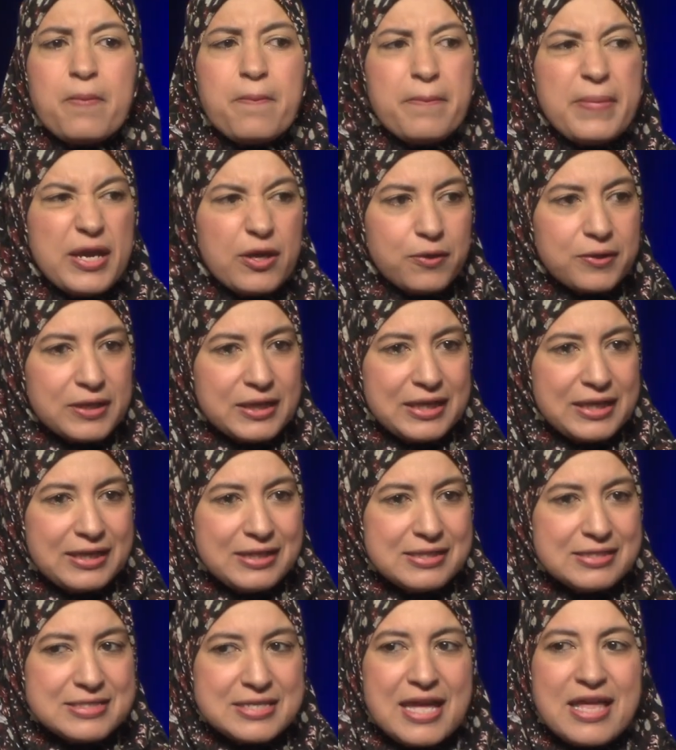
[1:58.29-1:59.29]

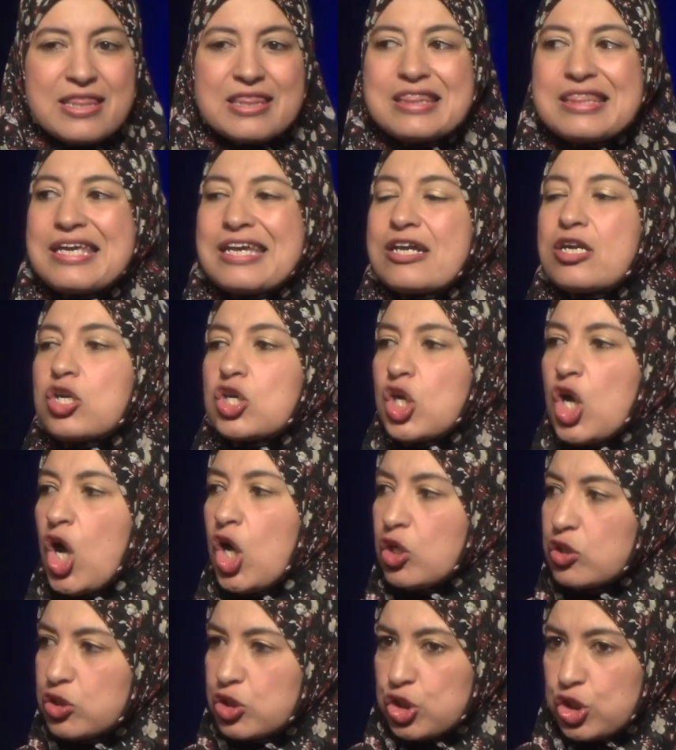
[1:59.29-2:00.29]
Americans and their
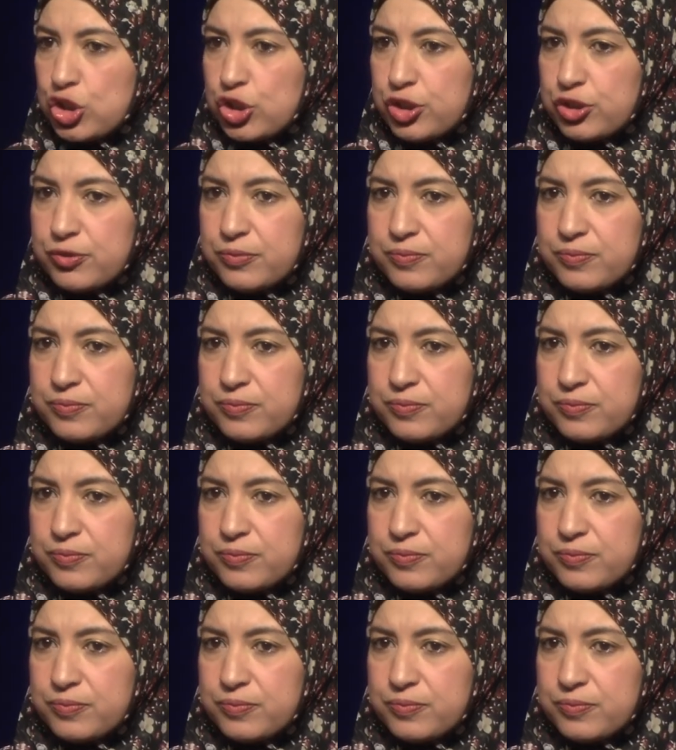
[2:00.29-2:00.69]
culture."